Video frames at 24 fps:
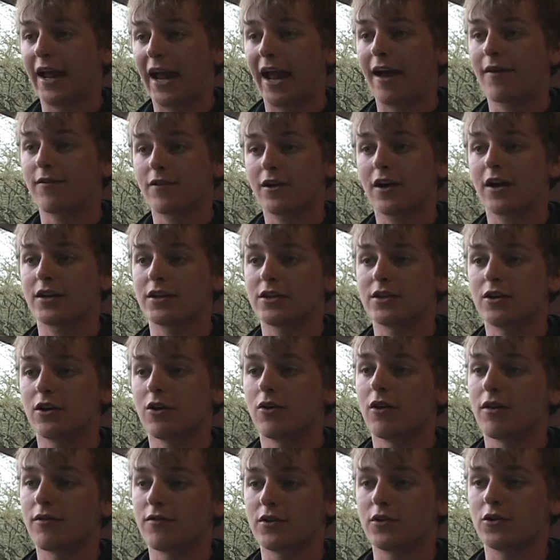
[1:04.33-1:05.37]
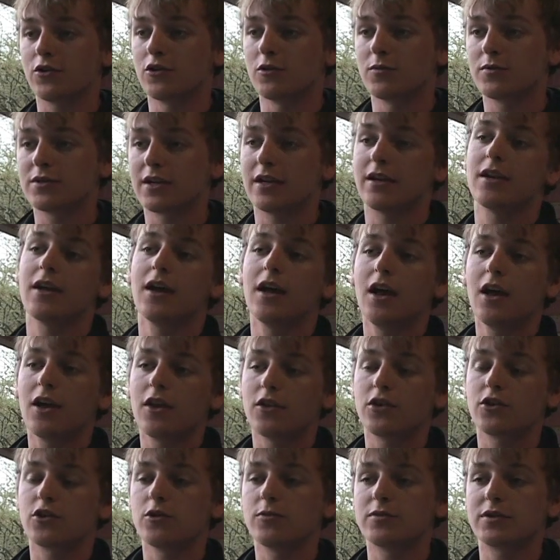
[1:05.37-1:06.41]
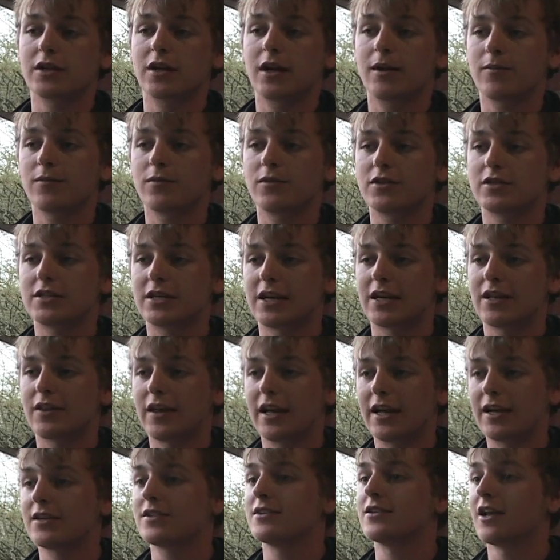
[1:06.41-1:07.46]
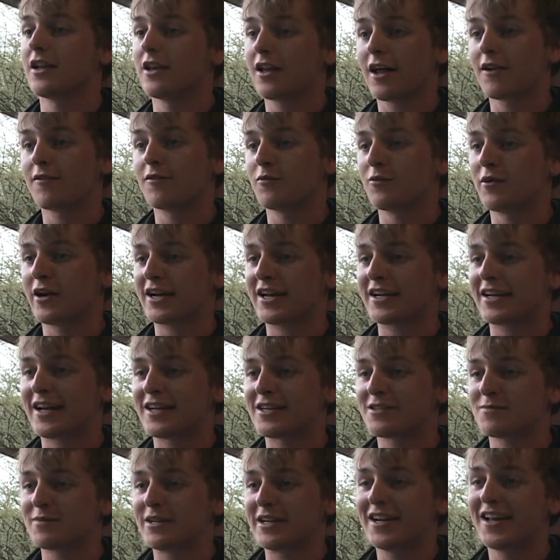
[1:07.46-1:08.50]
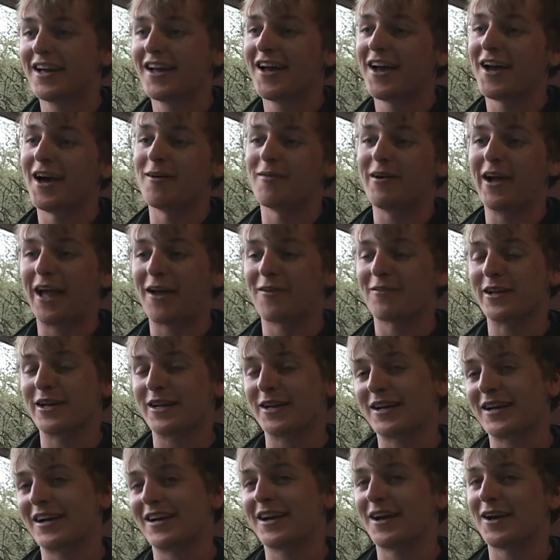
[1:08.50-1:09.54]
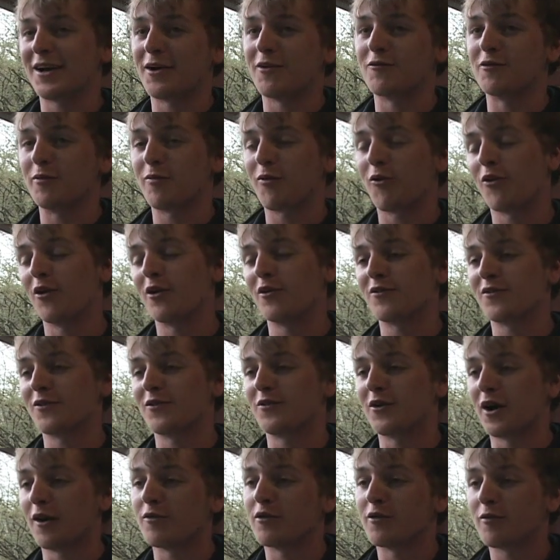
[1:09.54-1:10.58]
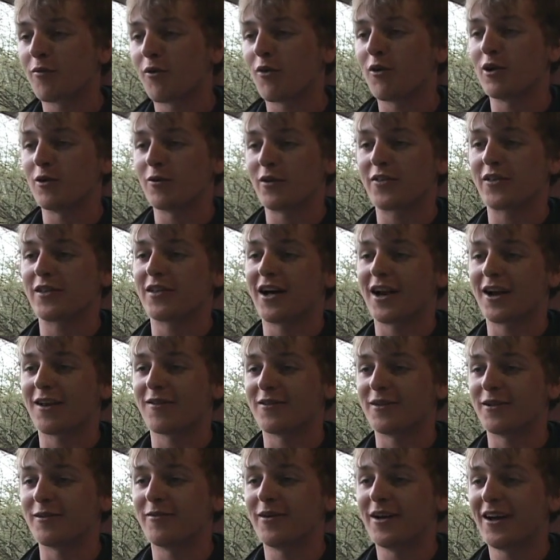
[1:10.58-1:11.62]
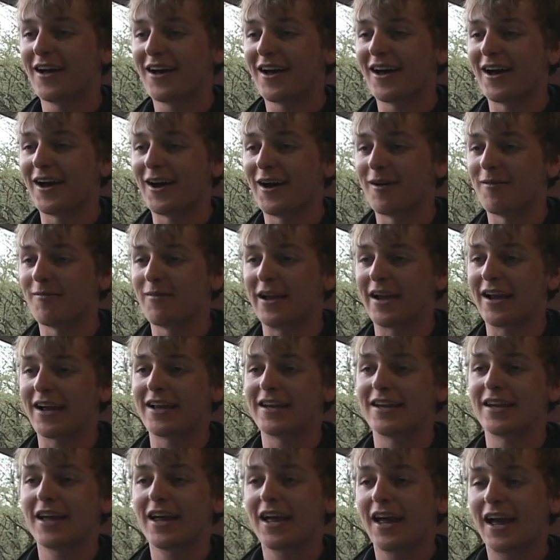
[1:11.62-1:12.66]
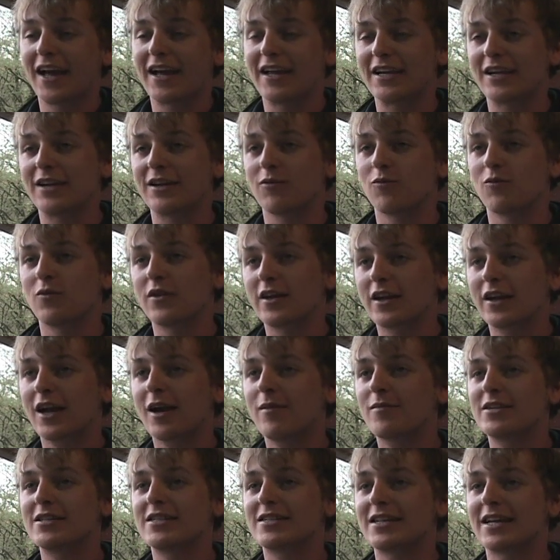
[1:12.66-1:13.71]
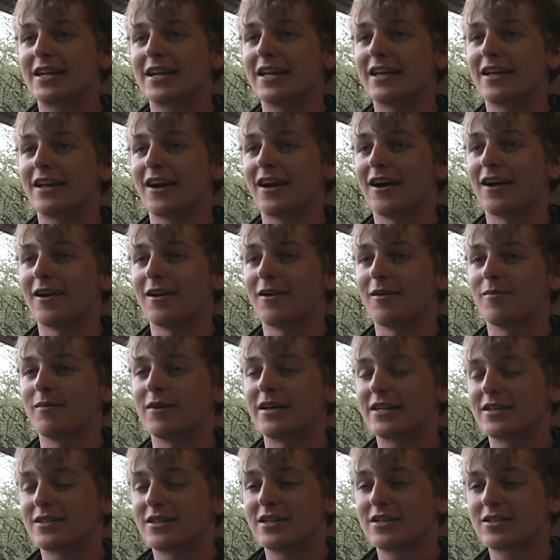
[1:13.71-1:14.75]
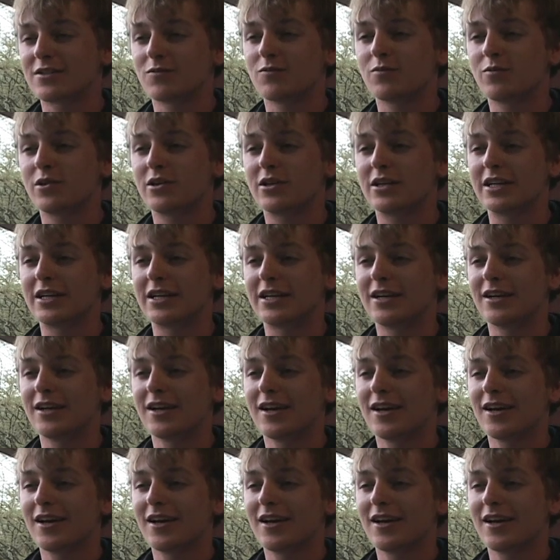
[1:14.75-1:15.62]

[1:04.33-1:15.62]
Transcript: have gotten to know a few groups, and the groups that come to Senate, a lot of them recognize me. I have like a rapport with a lot of them, and when they come to Senate, it's a pretty